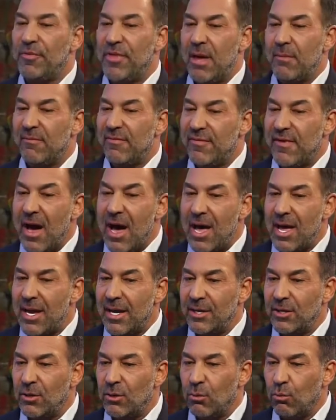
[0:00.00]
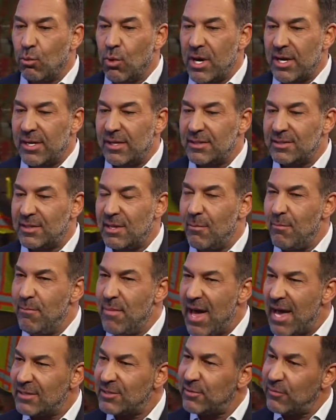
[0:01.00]
them find what is the
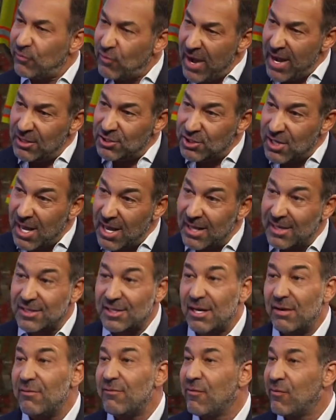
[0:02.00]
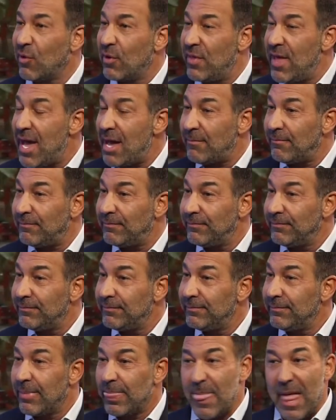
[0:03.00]
best franchise for them.
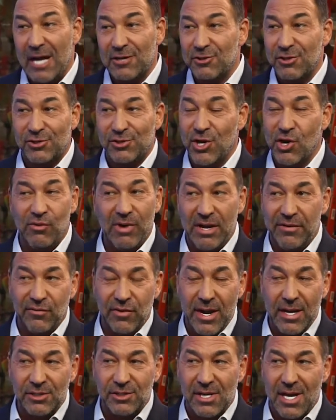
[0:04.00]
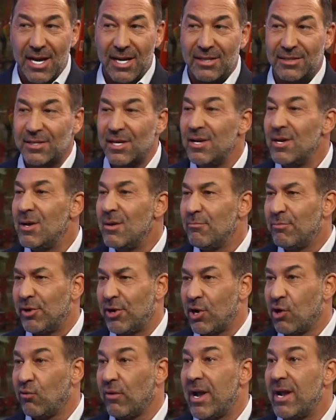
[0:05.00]
Not just a great franchise, but
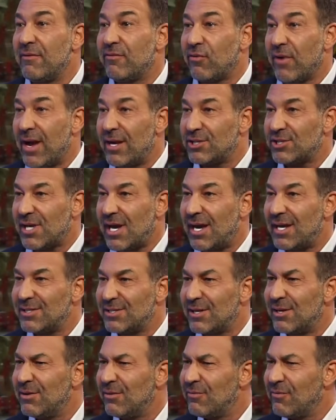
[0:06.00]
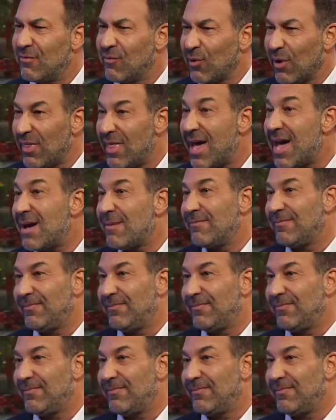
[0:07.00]
a great franchise for them.